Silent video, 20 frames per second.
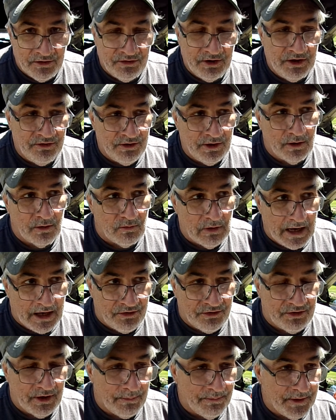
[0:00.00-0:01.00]
easy to wreck
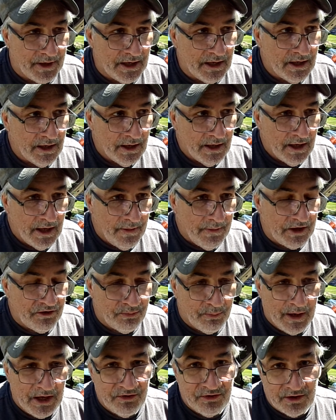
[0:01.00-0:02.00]
something that's
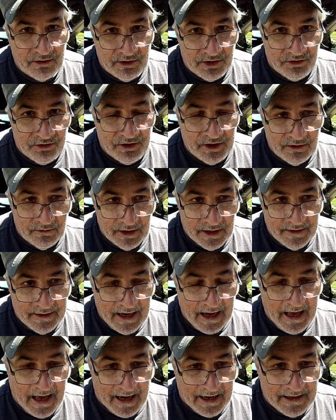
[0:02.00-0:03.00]
basically still
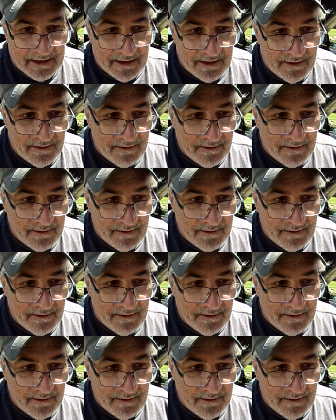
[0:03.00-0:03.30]
intact.